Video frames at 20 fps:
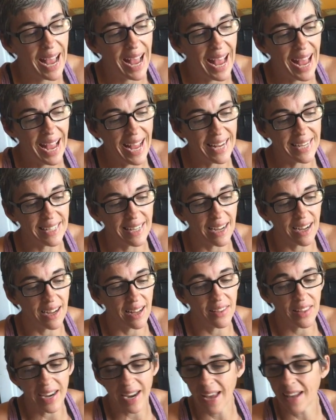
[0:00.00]
and
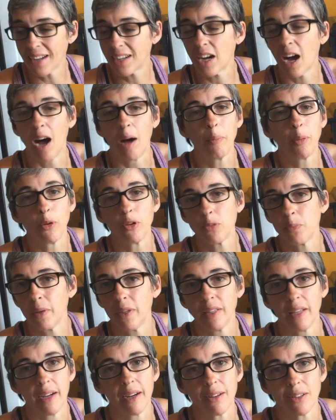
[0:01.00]
they had a compost
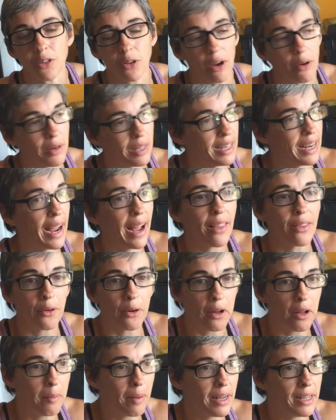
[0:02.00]
bin there, so I would gather
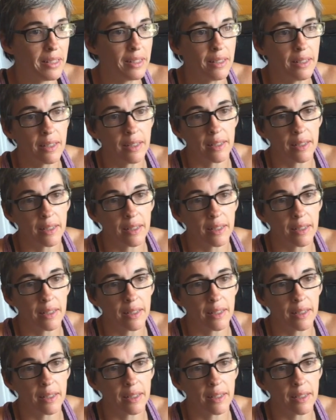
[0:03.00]
all my